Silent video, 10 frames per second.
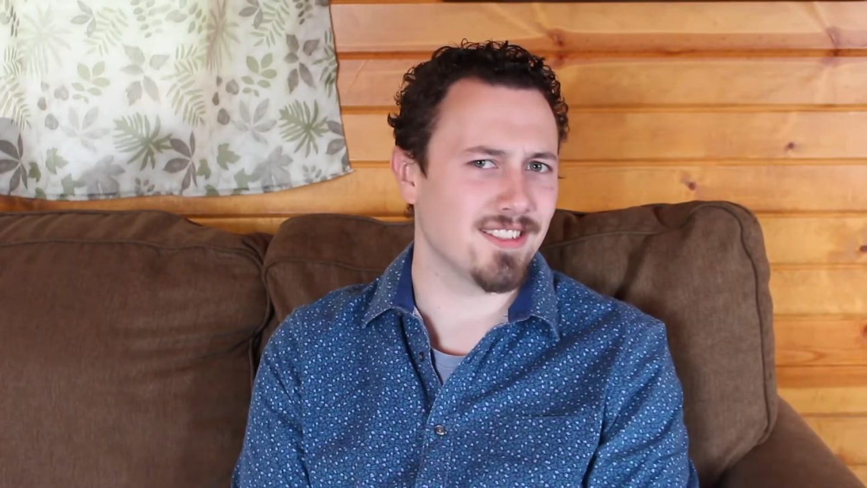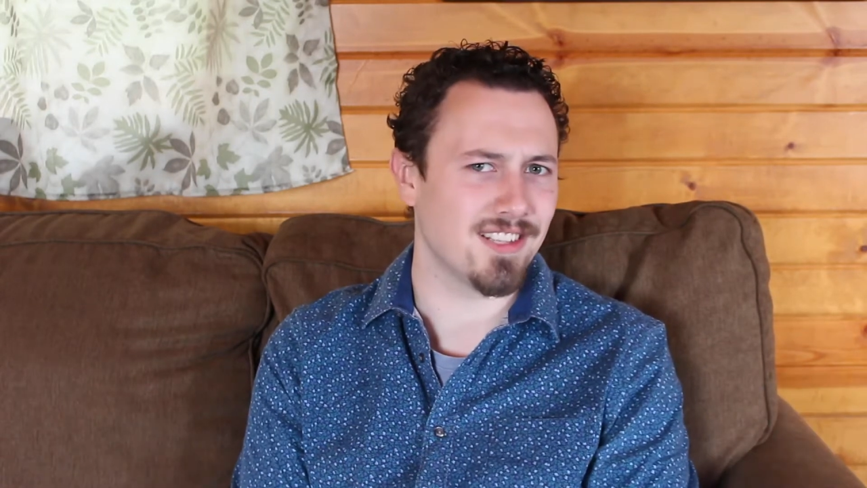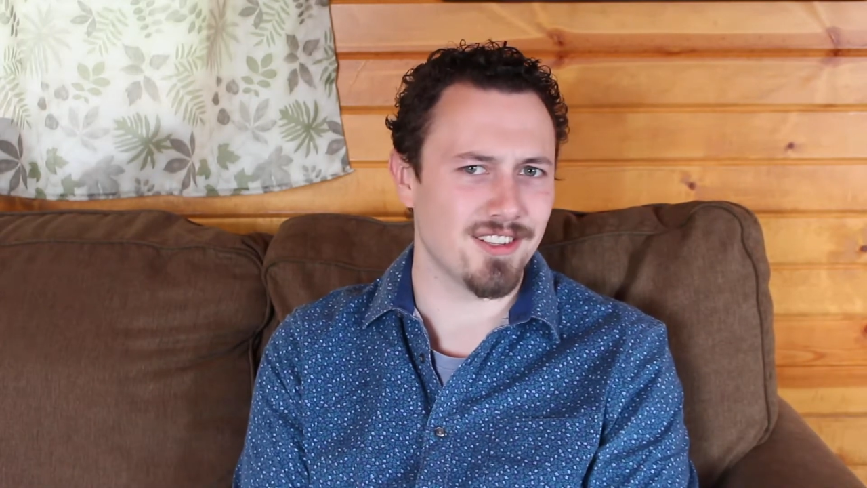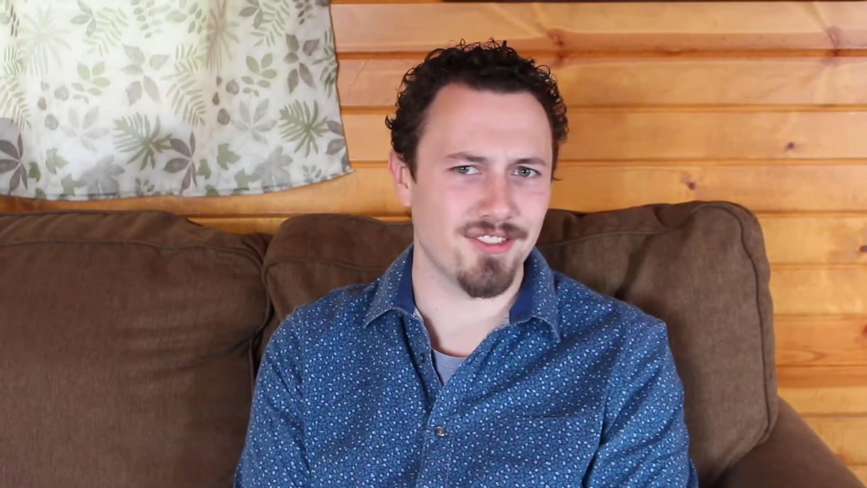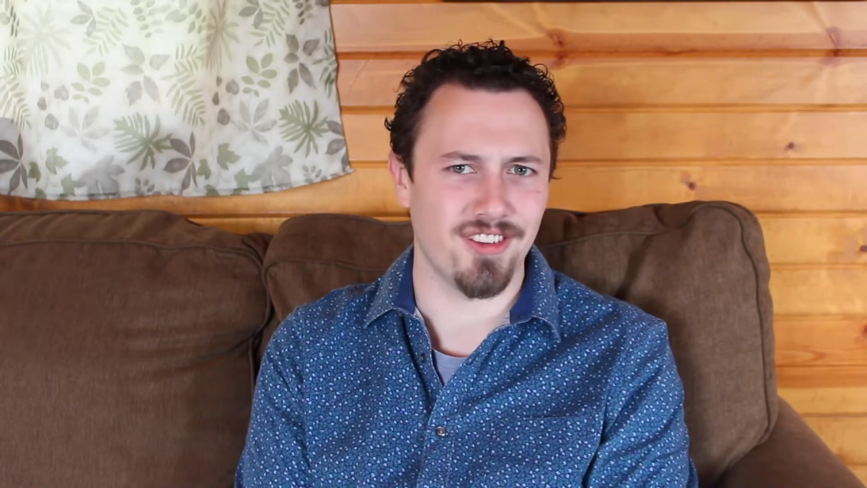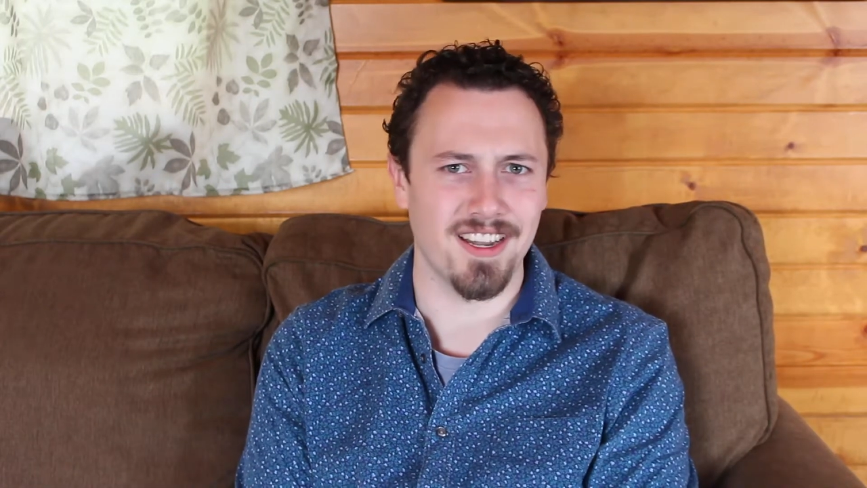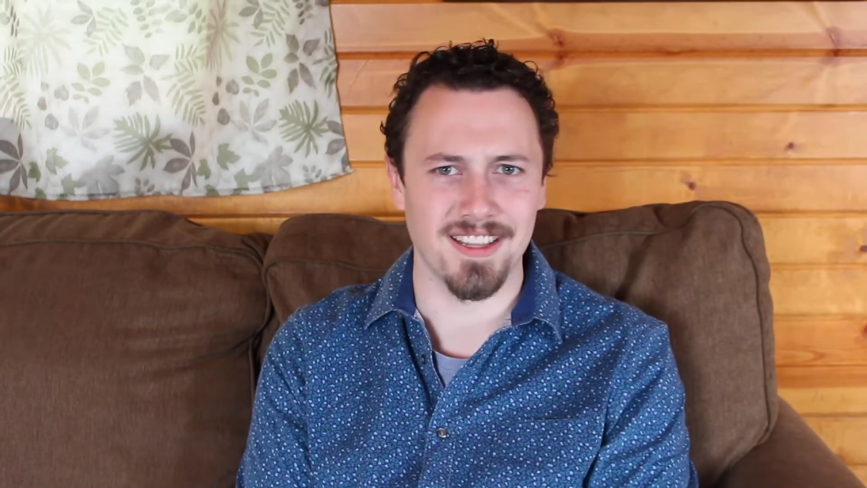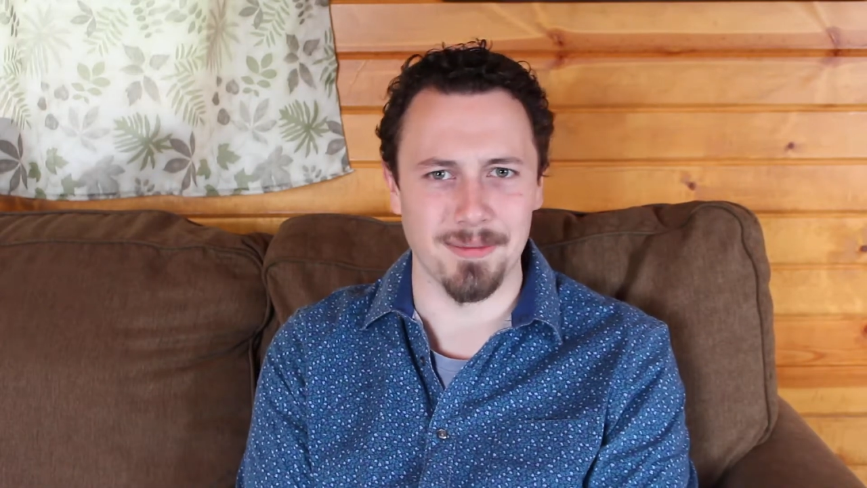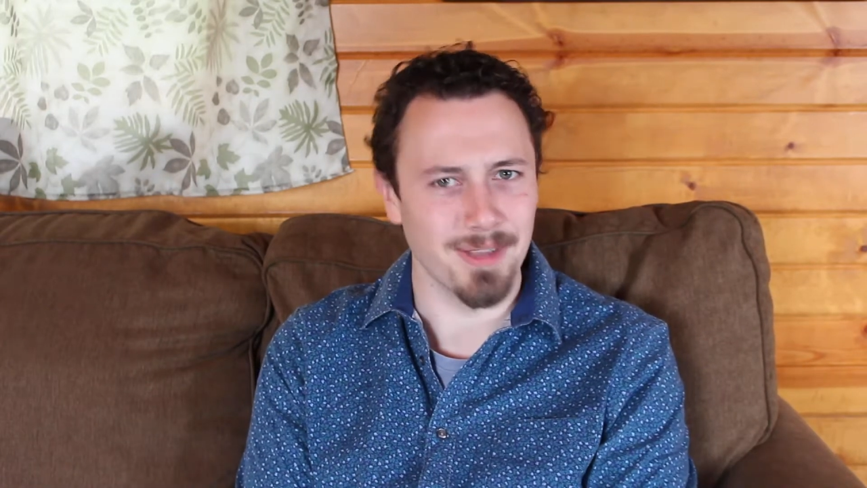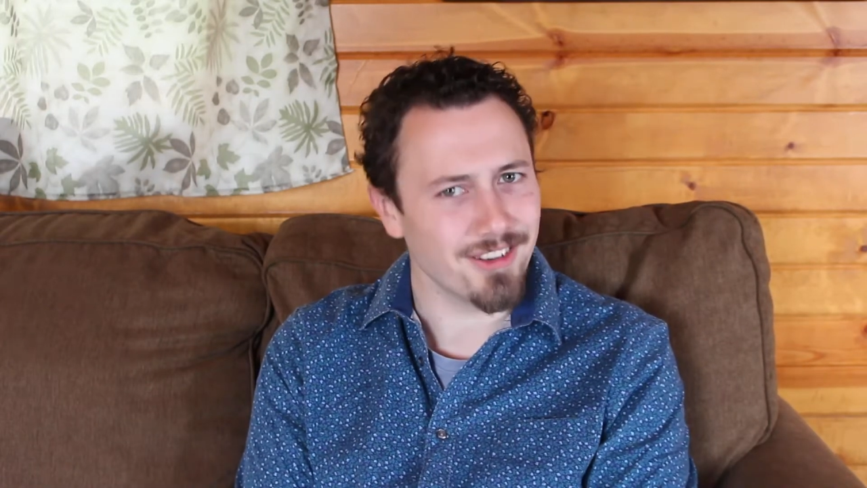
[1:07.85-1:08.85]
starts fighting
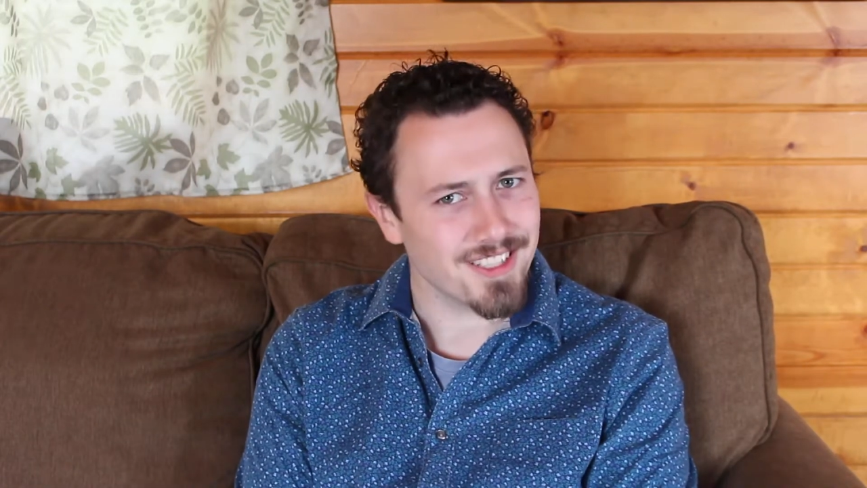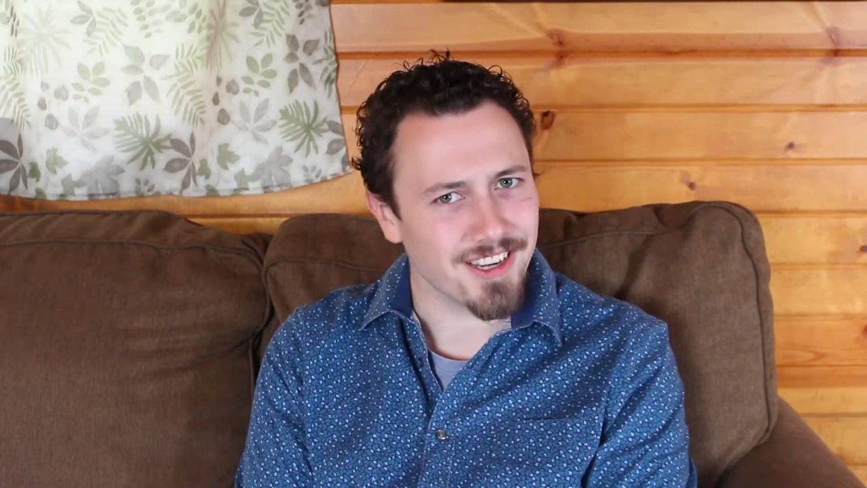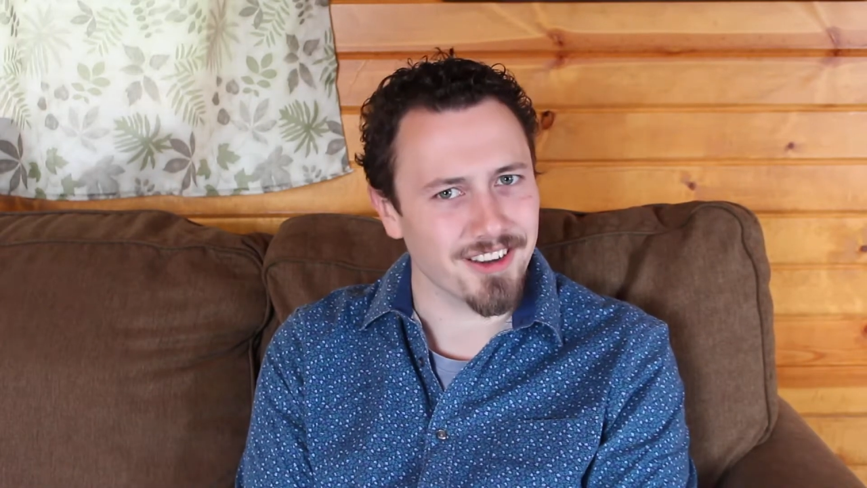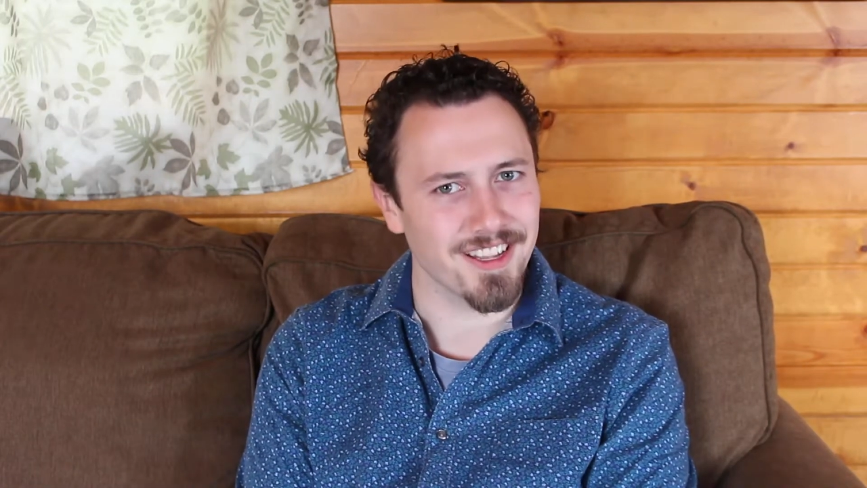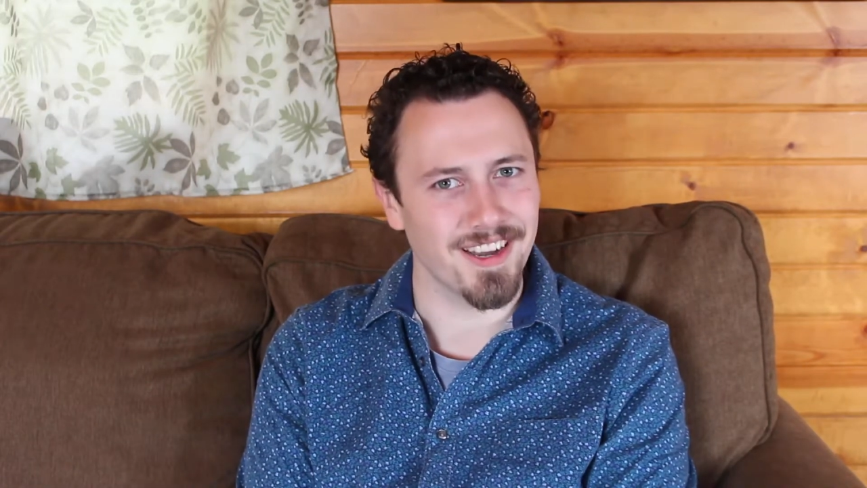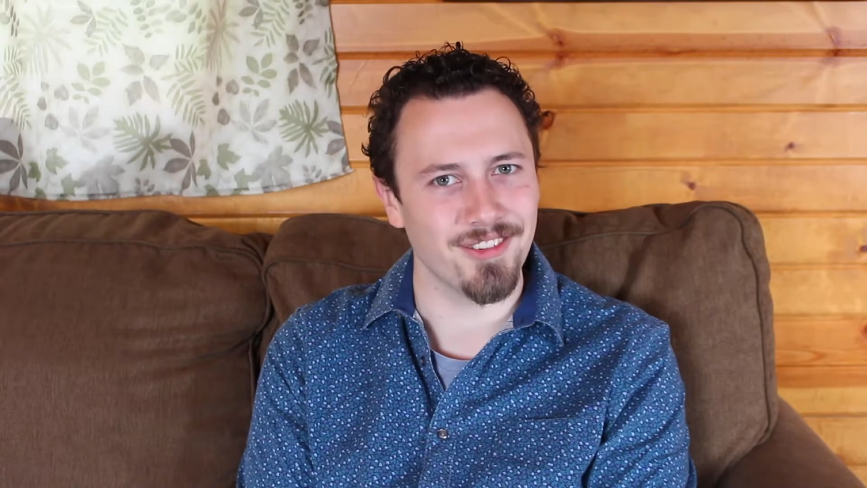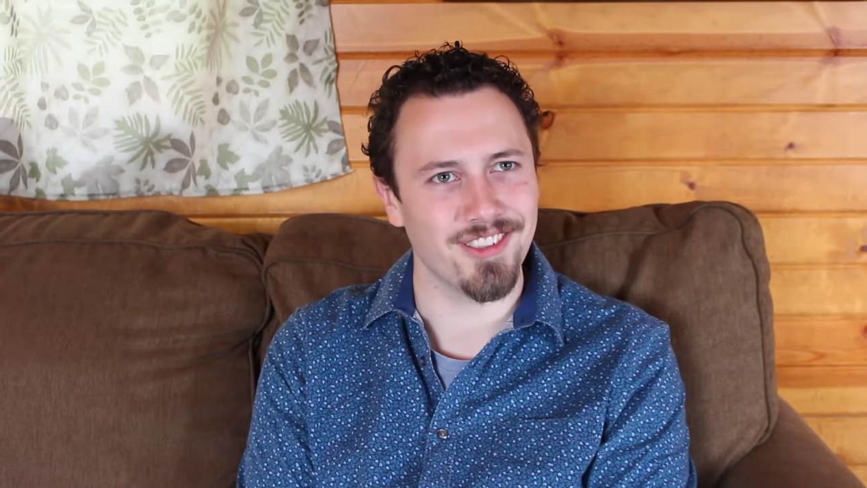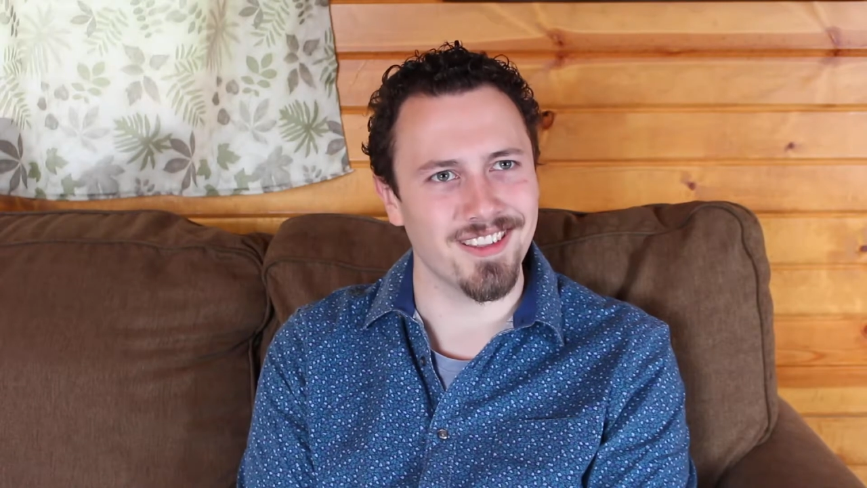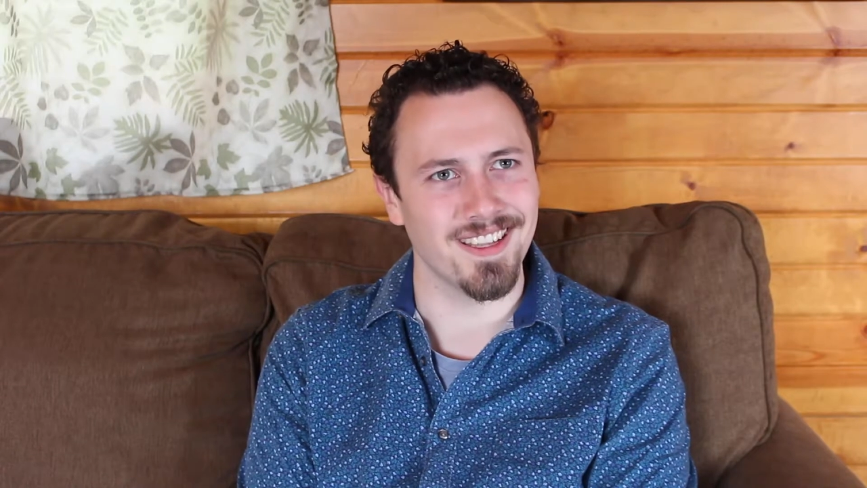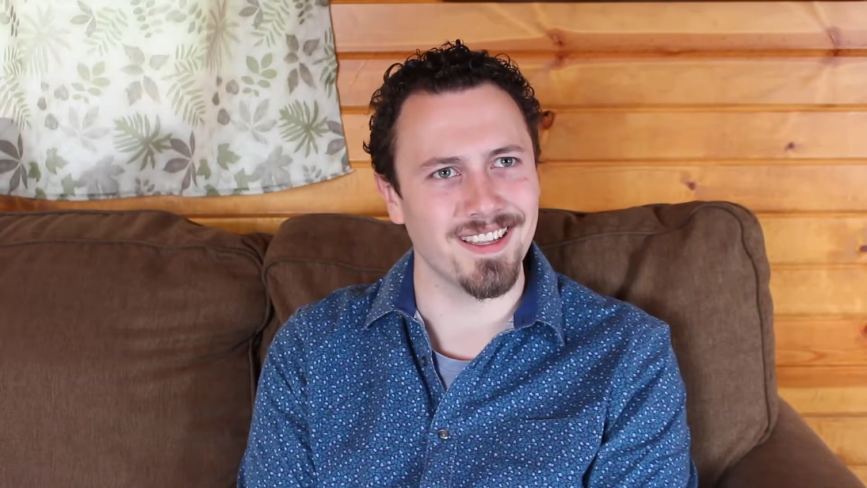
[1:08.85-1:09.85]
the military and
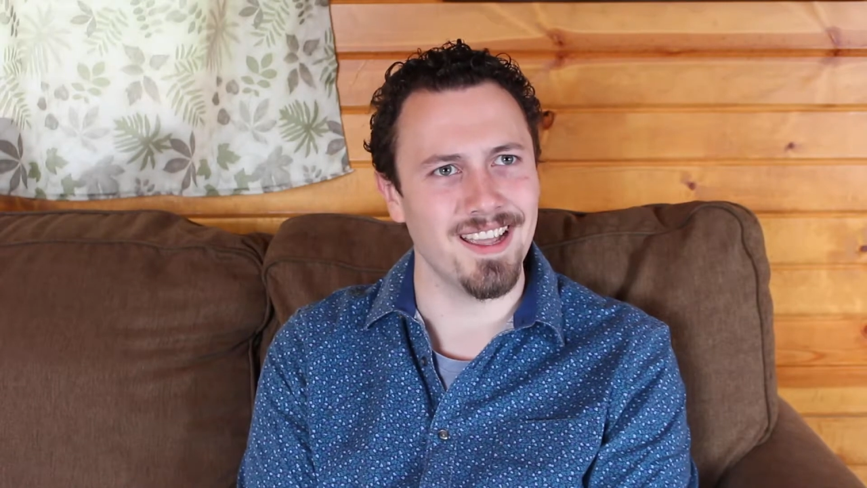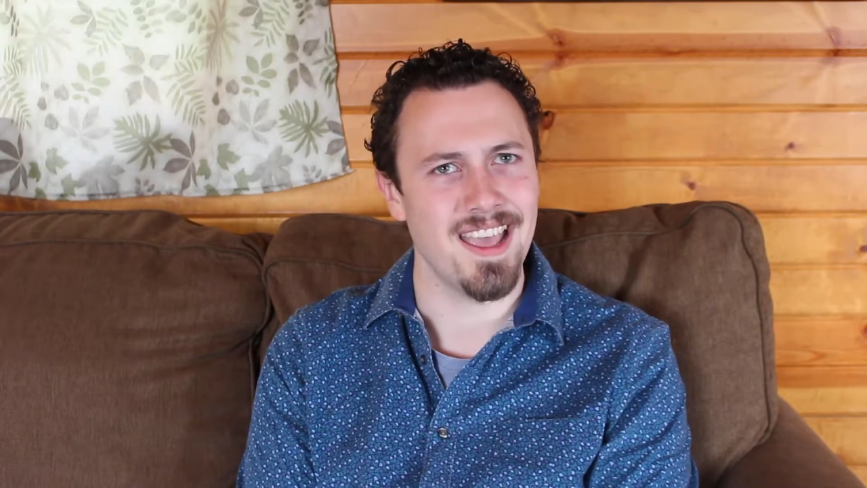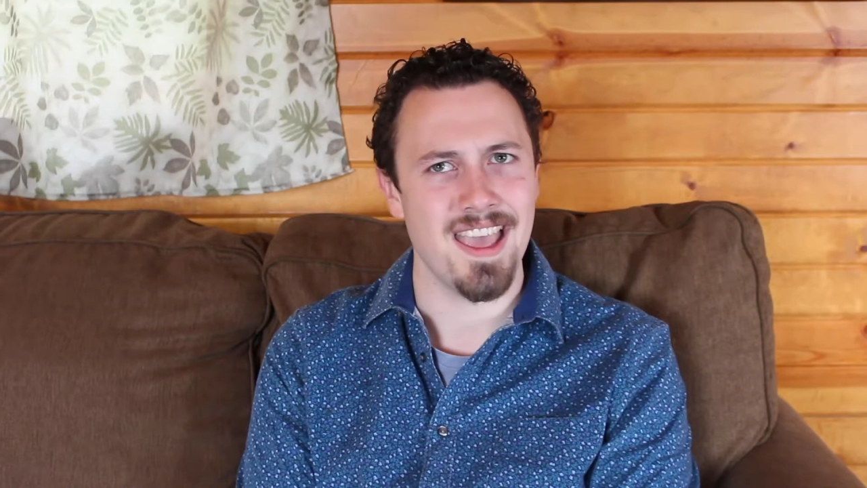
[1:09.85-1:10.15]
everything,